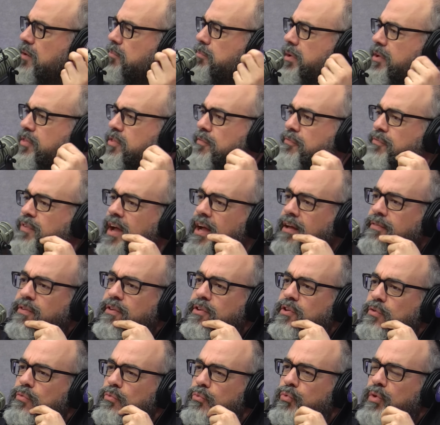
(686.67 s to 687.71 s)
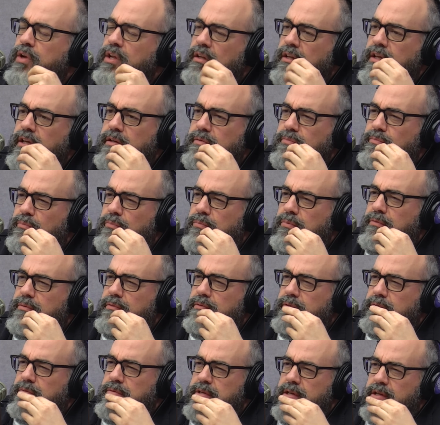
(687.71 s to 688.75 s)
But the fact that you really...
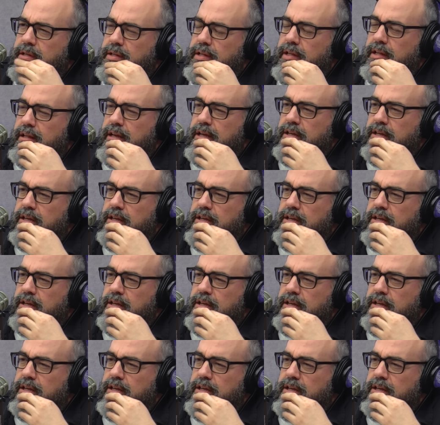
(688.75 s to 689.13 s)
It